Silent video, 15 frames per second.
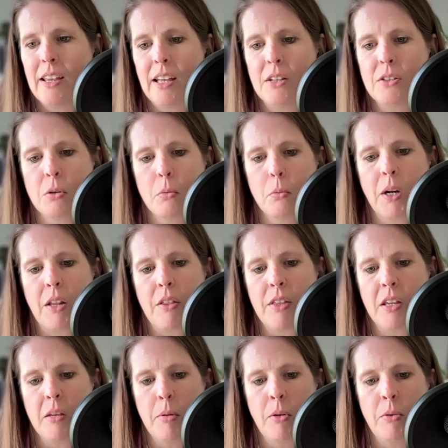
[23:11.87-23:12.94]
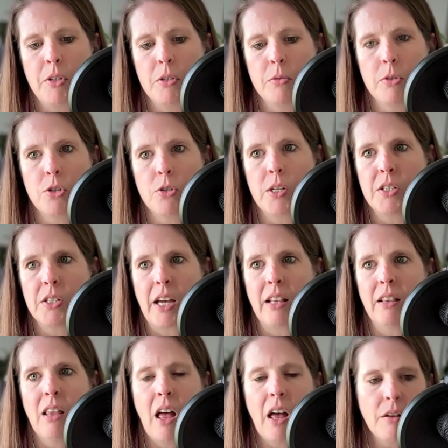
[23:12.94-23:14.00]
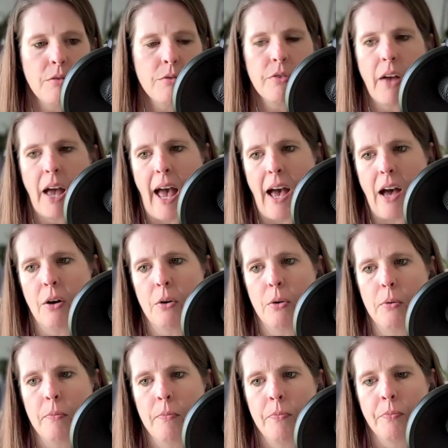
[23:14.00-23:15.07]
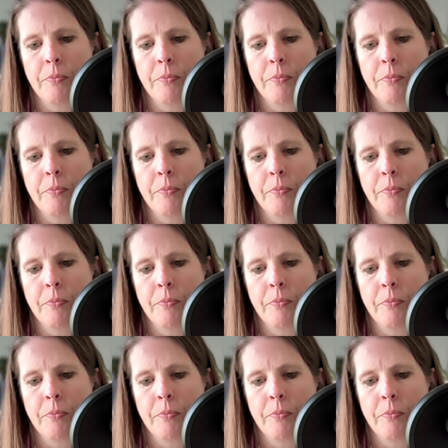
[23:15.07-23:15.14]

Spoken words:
And so when I think about these retreats, I love how